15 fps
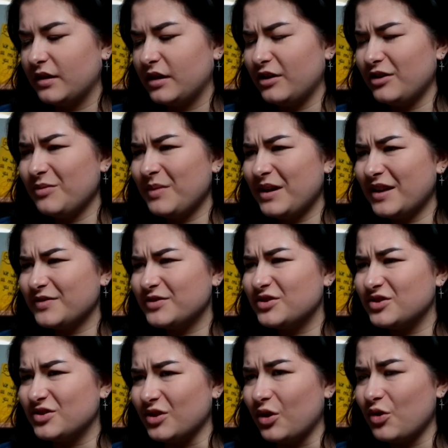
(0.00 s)
Are you made of
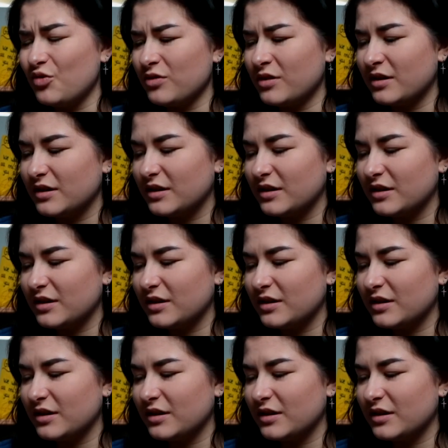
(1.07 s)
stone?